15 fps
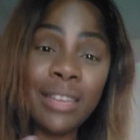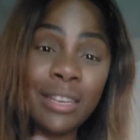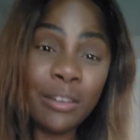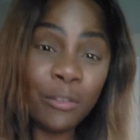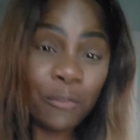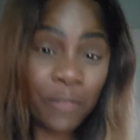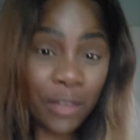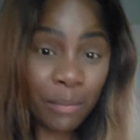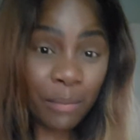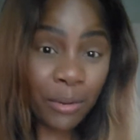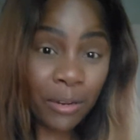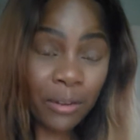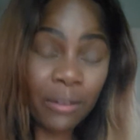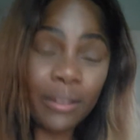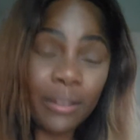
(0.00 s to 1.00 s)
in
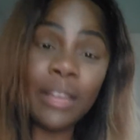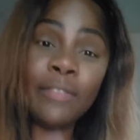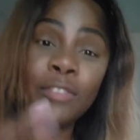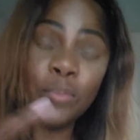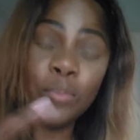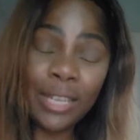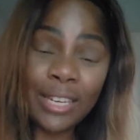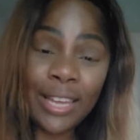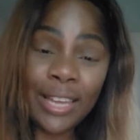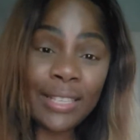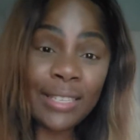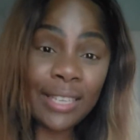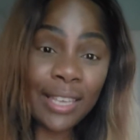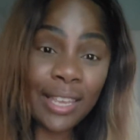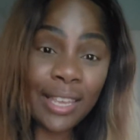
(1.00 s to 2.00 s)
November of
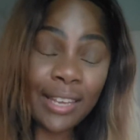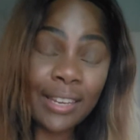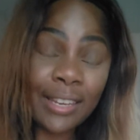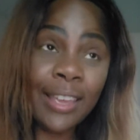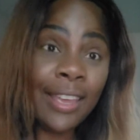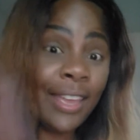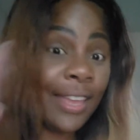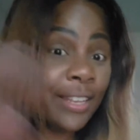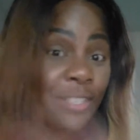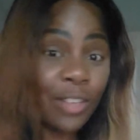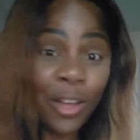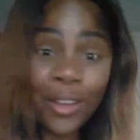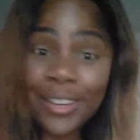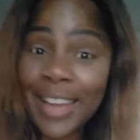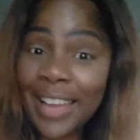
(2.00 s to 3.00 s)
2019, and it's
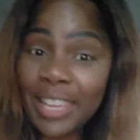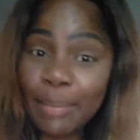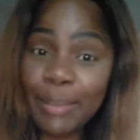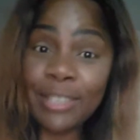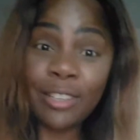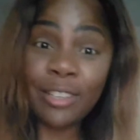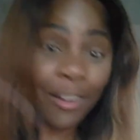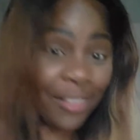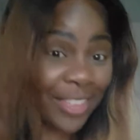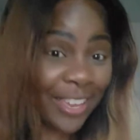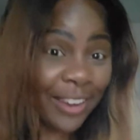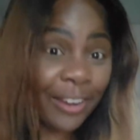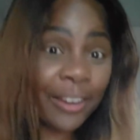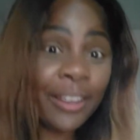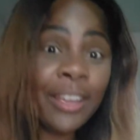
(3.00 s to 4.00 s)
all documented, it's all
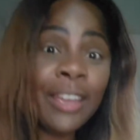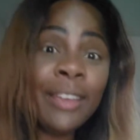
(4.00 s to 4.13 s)
there.